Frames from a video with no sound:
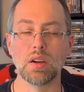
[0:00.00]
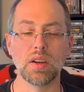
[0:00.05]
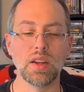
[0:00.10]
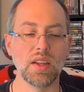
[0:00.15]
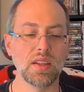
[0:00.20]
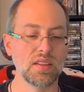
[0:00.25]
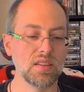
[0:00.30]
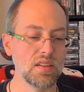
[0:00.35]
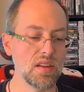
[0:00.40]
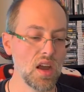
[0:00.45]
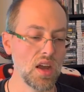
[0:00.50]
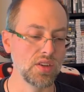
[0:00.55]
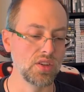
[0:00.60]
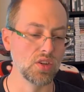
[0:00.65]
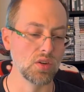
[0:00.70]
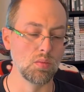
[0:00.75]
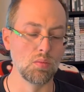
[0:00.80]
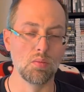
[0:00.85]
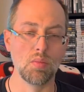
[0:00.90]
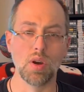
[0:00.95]
It's not
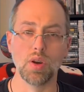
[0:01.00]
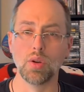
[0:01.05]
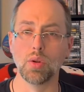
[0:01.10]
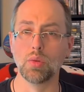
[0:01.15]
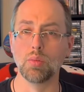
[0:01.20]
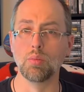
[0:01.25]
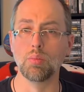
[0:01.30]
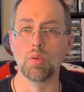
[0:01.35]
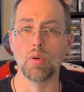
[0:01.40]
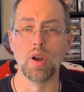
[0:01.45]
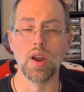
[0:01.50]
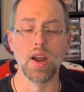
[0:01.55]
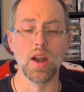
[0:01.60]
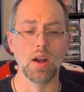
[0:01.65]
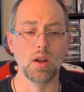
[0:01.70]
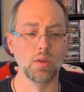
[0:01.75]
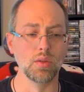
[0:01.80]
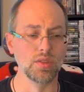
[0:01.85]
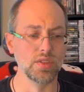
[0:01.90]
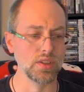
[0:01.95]
your muddled
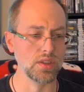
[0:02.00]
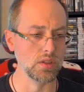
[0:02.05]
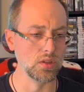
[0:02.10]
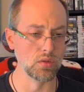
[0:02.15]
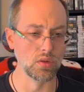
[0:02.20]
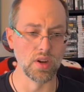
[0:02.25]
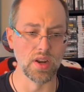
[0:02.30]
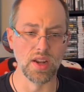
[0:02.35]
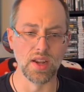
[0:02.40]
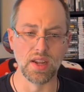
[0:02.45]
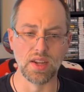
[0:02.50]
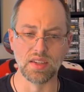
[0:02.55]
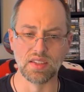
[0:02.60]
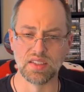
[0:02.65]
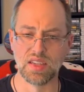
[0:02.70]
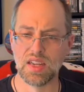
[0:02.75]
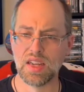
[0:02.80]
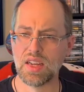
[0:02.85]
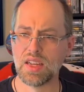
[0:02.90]
browns and grays.